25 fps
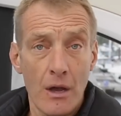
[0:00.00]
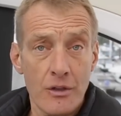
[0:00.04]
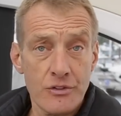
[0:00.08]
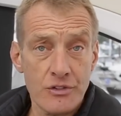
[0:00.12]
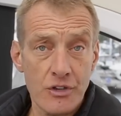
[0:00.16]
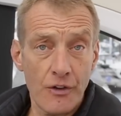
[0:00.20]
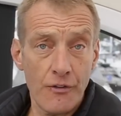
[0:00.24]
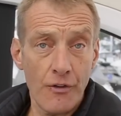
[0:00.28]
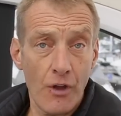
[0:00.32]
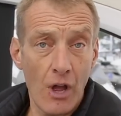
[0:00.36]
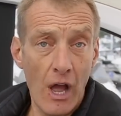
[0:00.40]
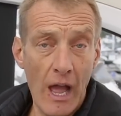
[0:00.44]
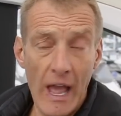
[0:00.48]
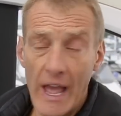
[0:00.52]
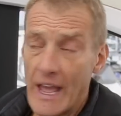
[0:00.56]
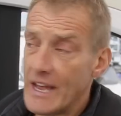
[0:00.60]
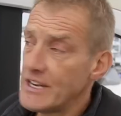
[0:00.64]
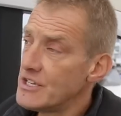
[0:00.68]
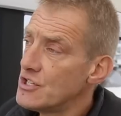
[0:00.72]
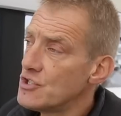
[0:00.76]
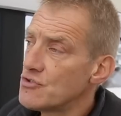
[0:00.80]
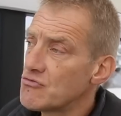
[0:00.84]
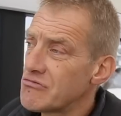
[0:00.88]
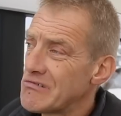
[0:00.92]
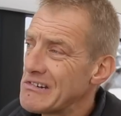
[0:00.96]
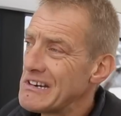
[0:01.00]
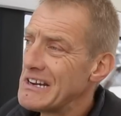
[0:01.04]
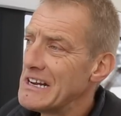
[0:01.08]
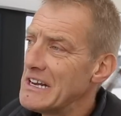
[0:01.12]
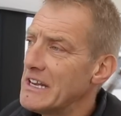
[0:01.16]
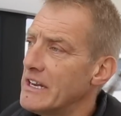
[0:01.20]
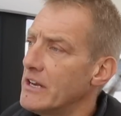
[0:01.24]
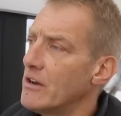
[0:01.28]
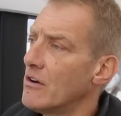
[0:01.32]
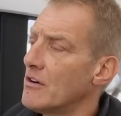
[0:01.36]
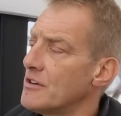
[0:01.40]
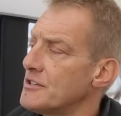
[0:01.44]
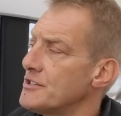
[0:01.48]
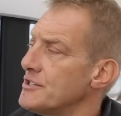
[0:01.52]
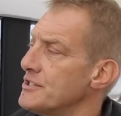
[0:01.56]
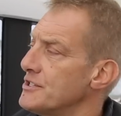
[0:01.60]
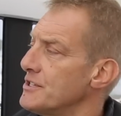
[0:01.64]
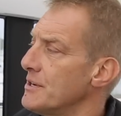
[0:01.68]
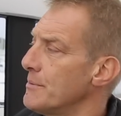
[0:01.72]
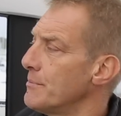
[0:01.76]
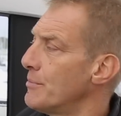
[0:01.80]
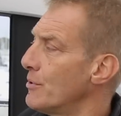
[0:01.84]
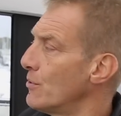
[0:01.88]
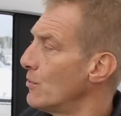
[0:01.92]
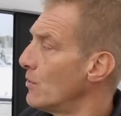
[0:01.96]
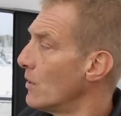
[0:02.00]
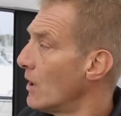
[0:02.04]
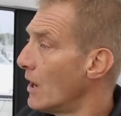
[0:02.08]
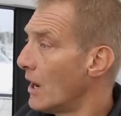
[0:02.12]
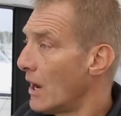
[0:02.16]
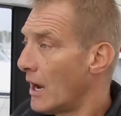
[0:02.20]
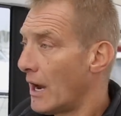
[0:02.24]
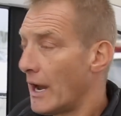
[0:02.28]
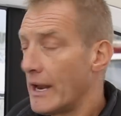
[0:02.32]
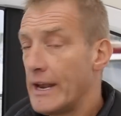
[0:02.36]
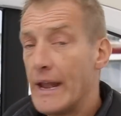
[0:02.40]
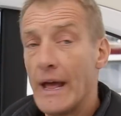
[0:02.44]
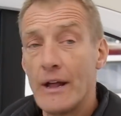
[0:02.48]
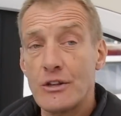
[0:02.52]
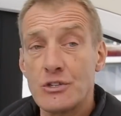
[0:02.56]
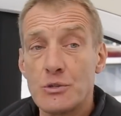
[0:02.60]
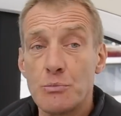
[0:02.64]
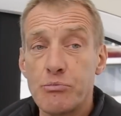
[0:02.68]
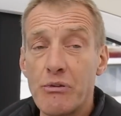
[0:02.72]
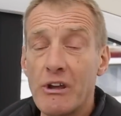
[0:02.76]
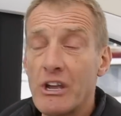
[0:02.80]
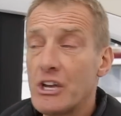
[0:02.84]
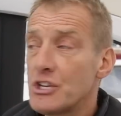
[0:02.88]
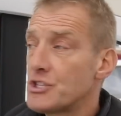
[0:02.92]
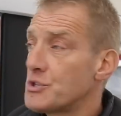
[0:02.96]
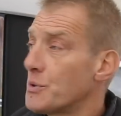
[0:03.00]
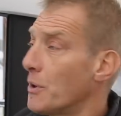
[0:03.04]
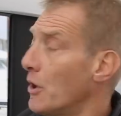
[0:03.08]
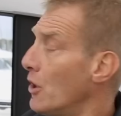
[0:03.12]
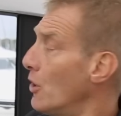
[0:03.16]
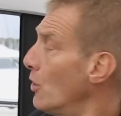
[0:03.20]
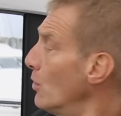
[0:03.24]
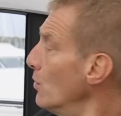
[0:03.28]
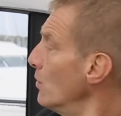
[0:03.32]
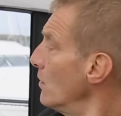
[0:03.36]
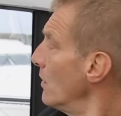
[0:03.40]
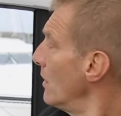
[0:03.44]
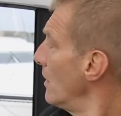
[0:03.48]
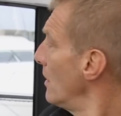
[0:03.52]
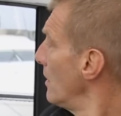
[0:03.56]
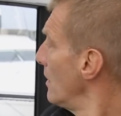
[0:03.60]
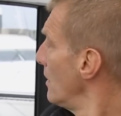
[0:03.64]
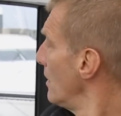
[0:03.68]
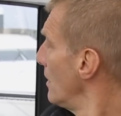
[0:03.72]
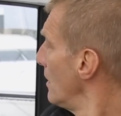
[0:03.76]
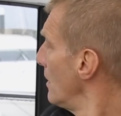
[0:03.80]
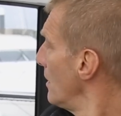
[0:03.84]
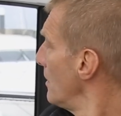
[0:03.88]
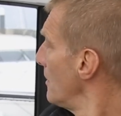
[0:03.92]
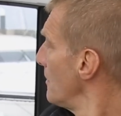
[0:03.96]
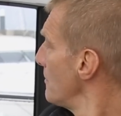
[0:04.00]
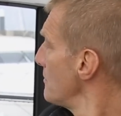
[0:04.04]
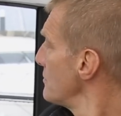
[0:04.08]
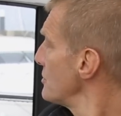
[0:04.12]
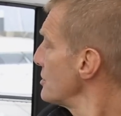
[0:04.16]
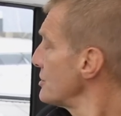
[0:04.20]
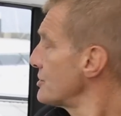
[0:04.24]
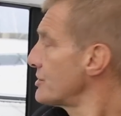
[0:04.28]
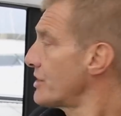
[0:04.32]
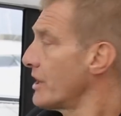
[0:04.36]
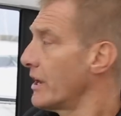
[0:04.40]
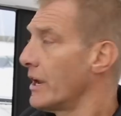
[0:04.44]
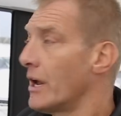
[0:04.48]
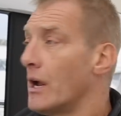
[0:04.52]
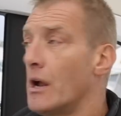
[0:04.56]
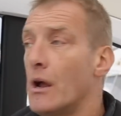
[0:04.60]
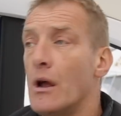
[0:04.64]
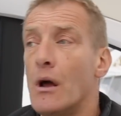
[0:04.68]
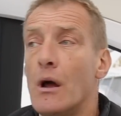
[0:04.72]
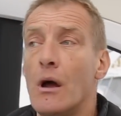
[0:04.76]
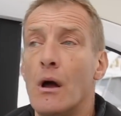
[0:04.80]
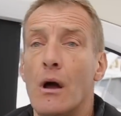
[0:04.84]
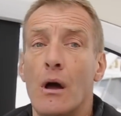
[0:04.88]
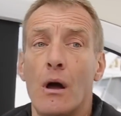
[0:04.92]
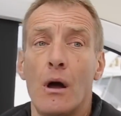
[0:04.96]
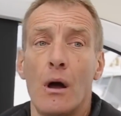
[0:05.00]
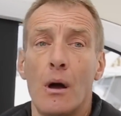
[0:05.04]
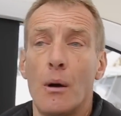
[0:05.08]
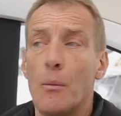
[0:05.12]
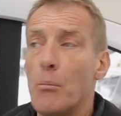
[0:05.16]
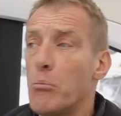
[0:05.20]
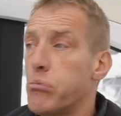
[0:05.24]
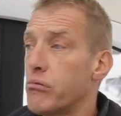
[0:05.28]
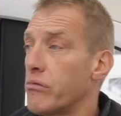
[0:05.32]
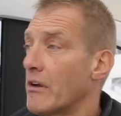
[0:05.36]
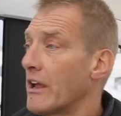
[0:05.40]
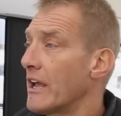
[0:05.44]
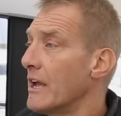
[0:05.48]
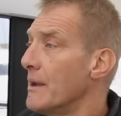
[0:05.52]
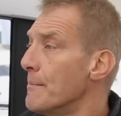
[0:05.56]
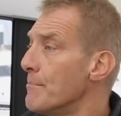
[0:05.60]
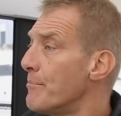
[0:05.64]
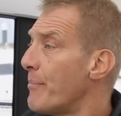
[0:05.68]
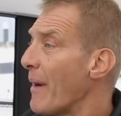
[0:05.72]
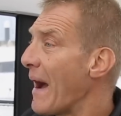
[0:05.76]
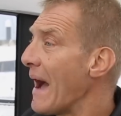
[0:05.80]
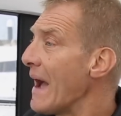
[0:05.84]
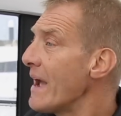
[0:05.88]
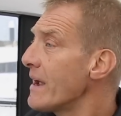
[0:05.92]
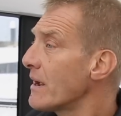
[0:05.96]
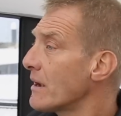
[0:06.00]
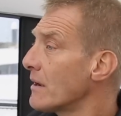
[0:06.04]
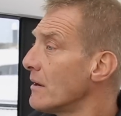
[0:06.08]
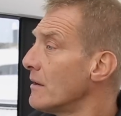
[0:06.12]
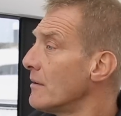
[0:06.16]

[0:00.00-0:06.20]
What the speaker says: So ahead is really nice and simple. And now to bring it to a halt, just going to bring it back.